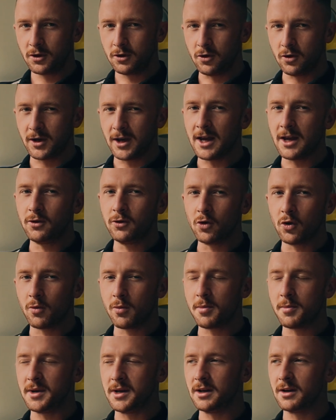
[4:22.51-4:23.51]
You gain
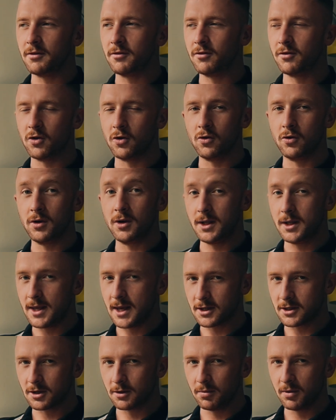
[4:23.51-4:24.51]
dopamine through
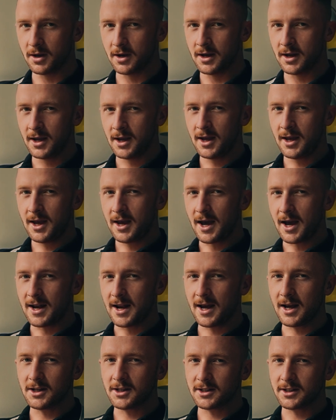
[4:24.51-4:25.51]
discipline, and
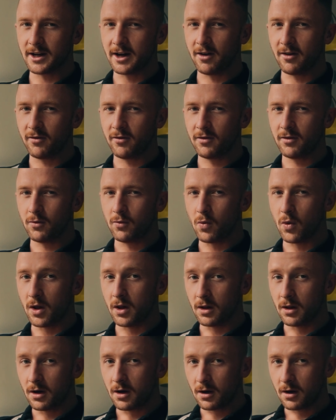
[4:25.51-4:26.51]
that itself
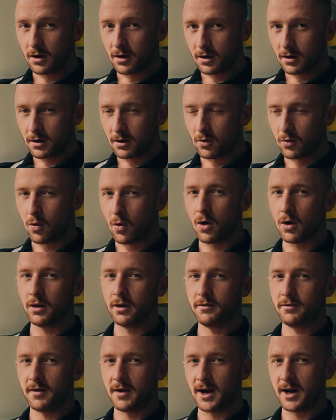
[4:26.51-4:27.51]
will
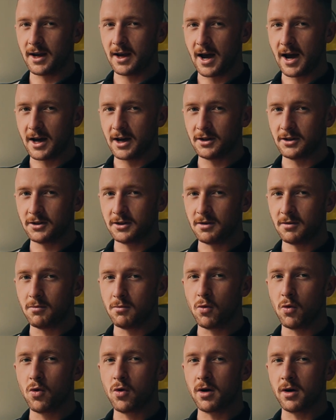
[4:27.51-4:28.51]
qualify as
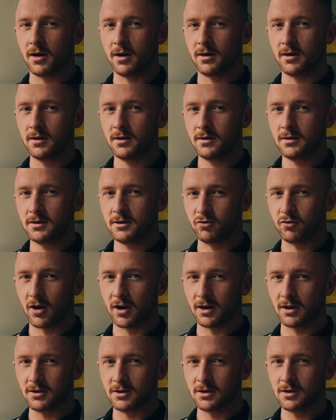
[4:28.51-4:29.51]
more
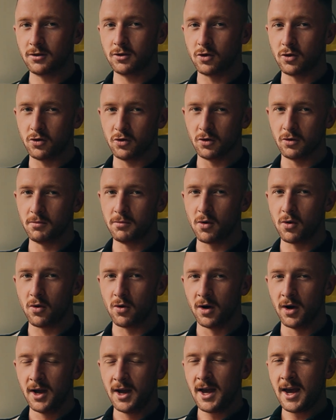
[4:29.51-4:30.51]
strings to your
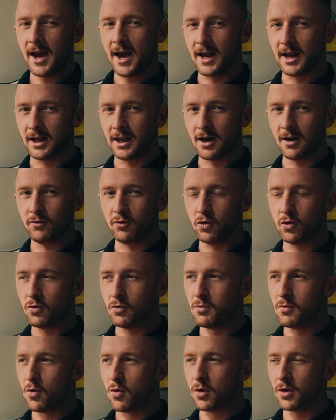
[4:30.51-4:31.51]
bow and give
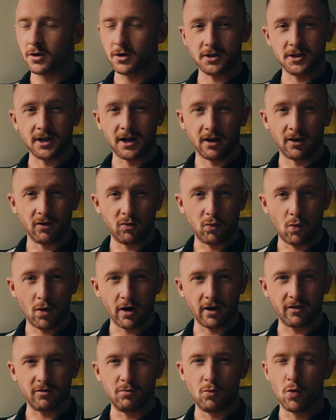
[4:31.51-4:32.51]
you more
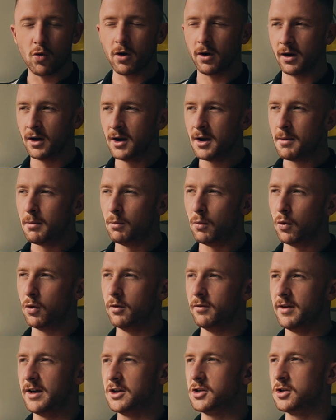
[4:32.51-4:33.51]
self-worth, more
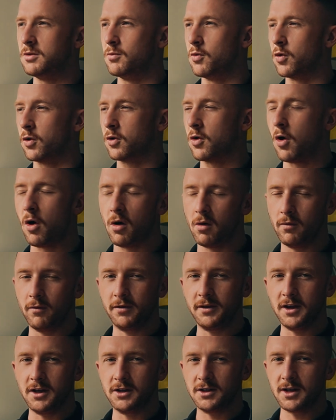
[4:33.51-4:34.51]
motivation, more
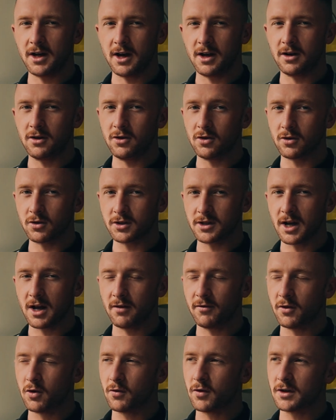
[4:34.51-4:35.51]
confidence in
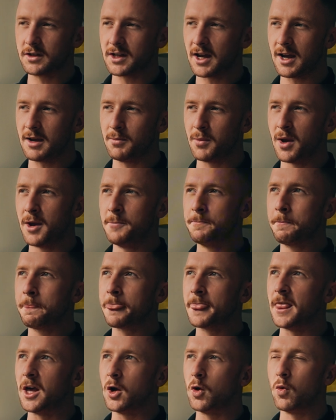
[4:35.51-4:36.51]
yourself. And over time,
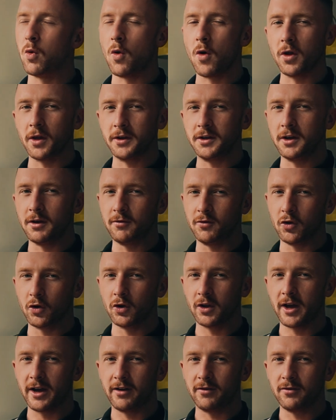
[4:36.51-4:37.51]
the quality of your
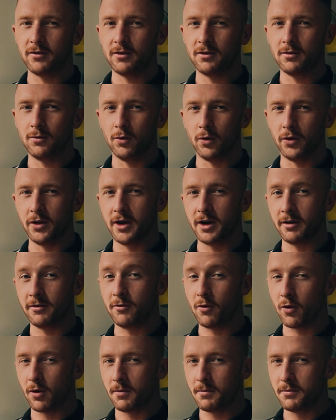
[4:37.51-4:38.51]
life will
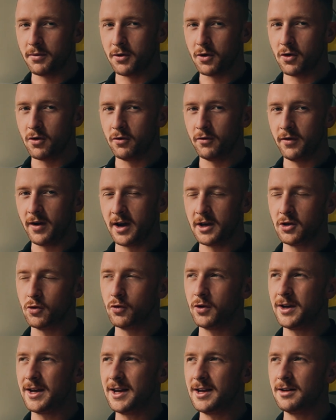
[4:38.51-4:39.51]
therefore improve, and you'll
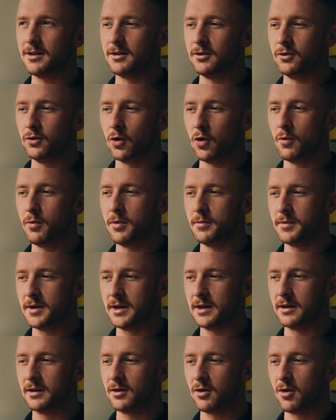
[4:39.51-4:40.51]
gain
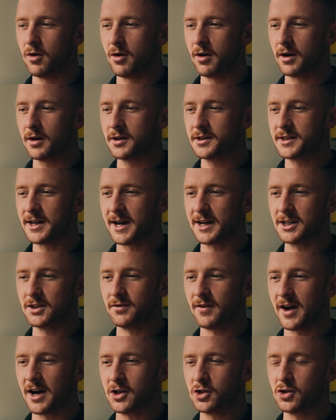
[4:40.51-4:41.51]
dopamine or
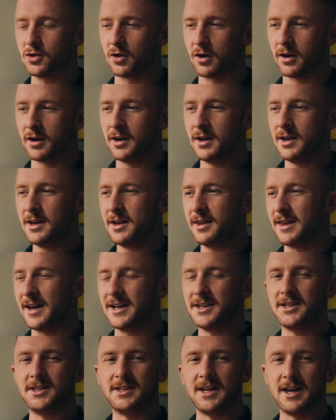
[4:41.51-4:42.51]
satisfaction or
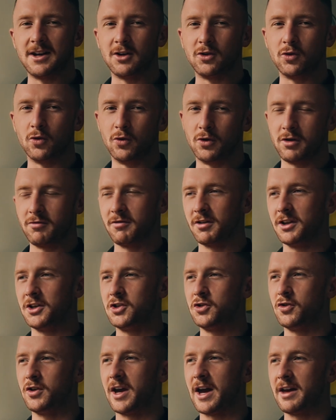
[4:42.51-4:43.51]
that serotonin
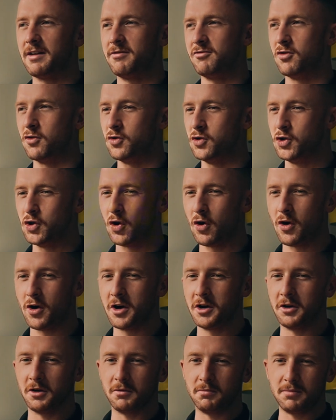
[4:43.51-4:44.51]
release you get through
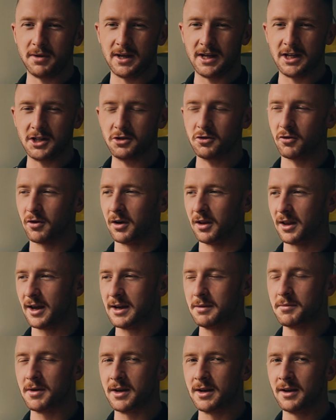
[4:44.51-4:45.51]
joy or peace or
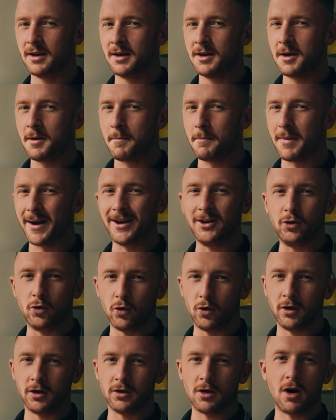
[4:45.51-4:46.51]
alignment by
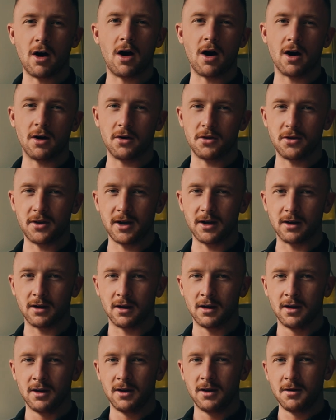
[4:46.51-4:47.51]
doing the hard
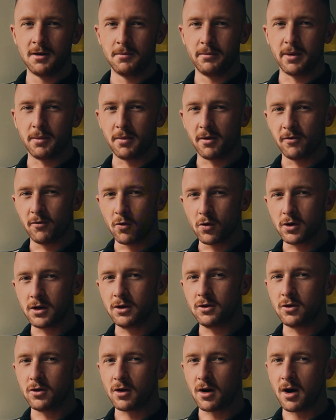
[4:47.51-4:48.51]
thing. But before
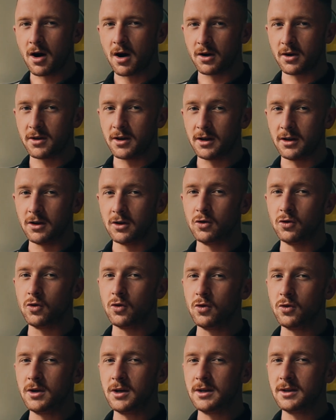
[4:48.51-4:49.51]
you do the hard thing, you
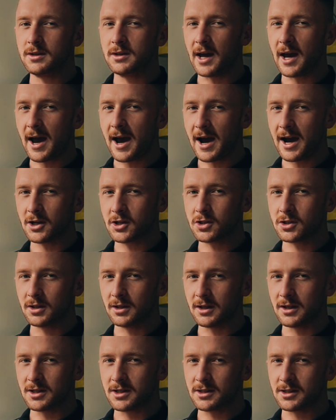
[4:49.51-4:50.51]
do need to
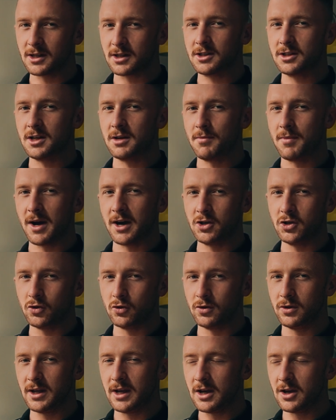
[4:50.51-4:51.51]
actually systemize
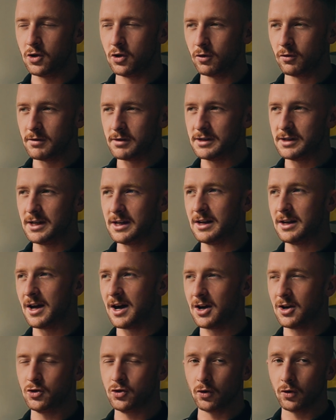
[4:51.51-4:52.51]
your day, your routine,
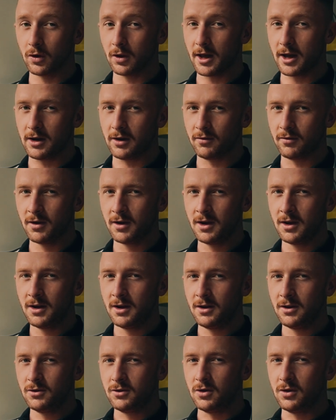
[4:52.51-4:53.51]
and your life
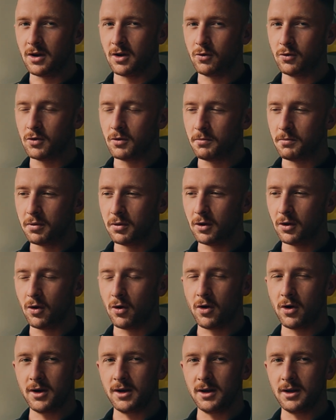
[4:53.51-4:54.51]
to now
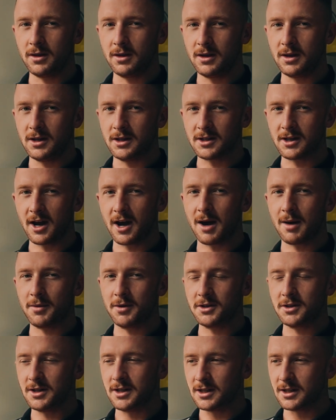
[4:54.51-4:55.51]
deploy these
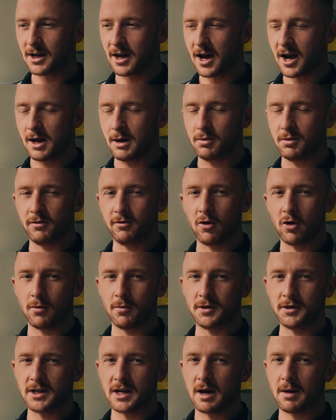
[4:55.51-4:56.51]
habits, these high
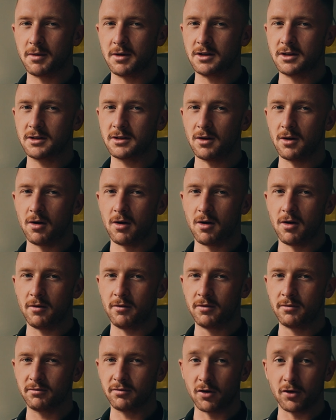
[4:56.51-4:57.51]
performance habits
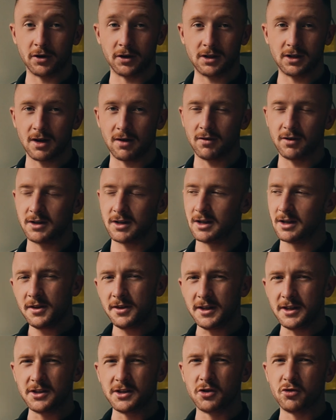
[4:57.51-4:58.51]
of productivity,
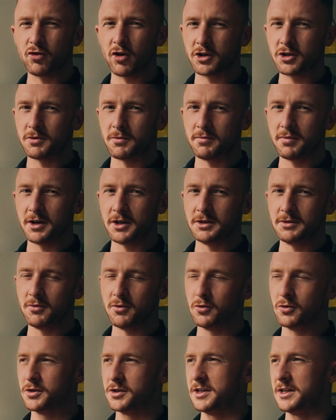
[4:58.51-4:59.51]
these nutrition
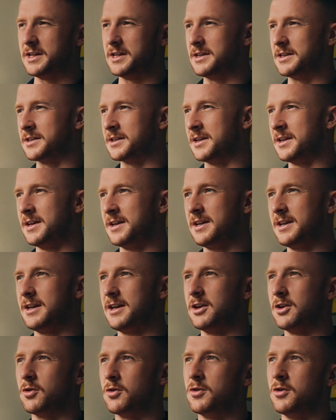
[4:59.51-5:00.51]
principles, these,
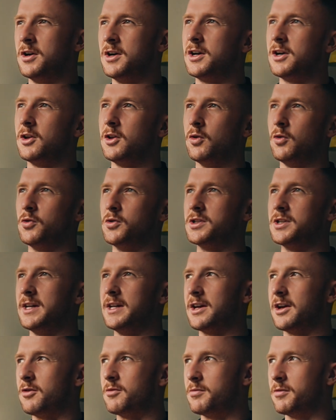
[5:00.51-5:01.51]
clothes
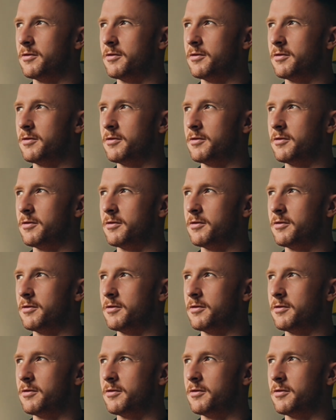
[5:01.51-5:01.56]
laid out